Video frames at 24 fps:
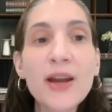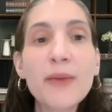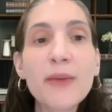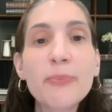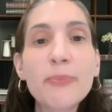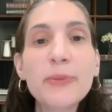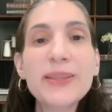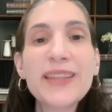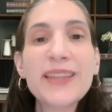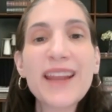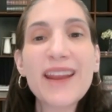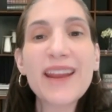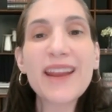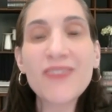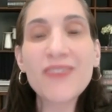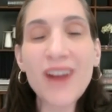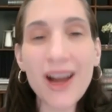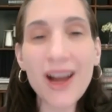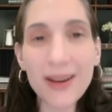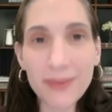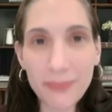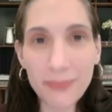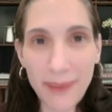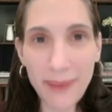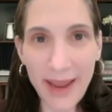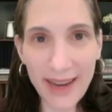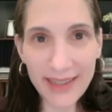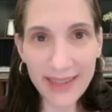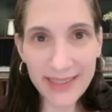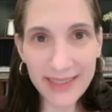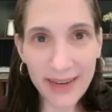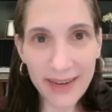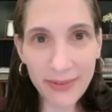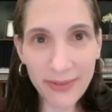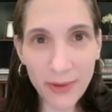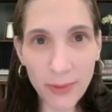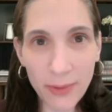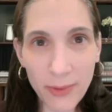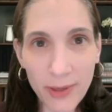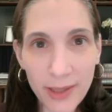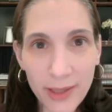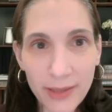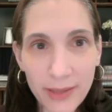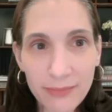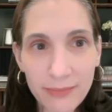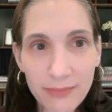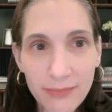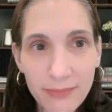but that I've gotten back to
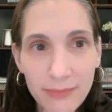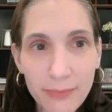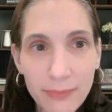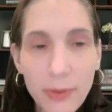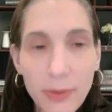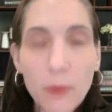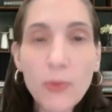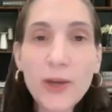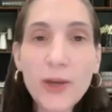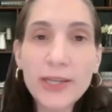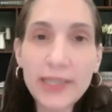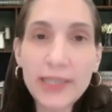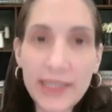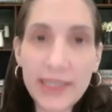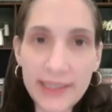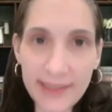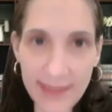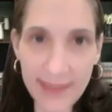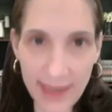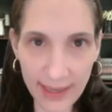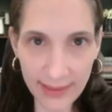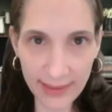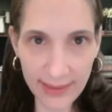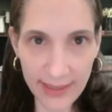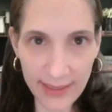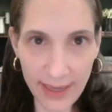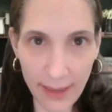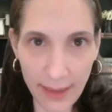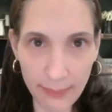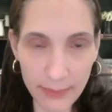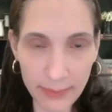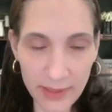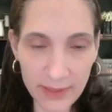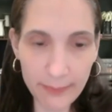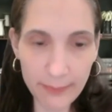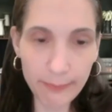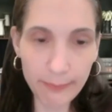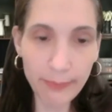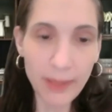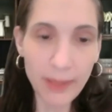everyone, but what needs next steps.